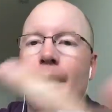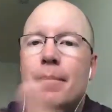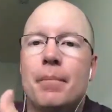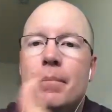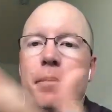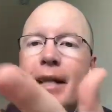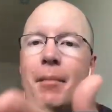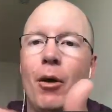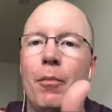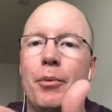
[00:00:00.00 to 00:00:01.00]
I'm being
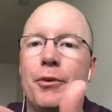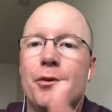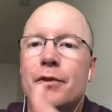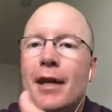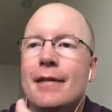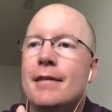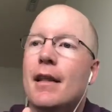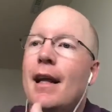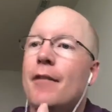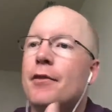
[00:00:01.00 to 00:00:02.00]
my own producer. I
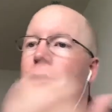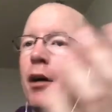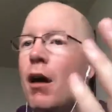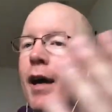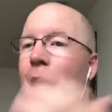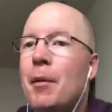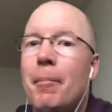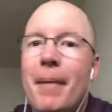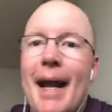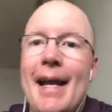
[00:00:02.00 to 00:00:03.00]
still have to talk. I'm
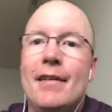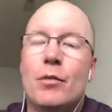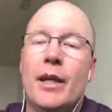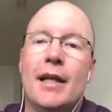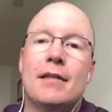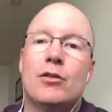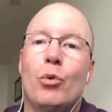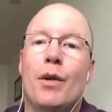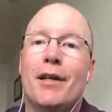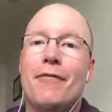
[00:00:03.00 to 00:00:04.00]
amazed we get to
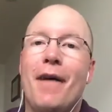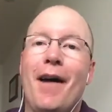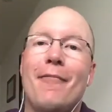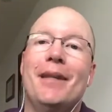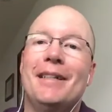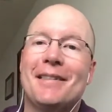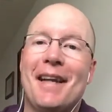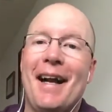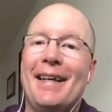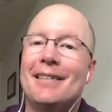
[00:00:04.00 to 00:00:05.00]
25 minutes,
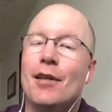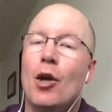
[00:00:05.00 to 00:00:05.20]
guys.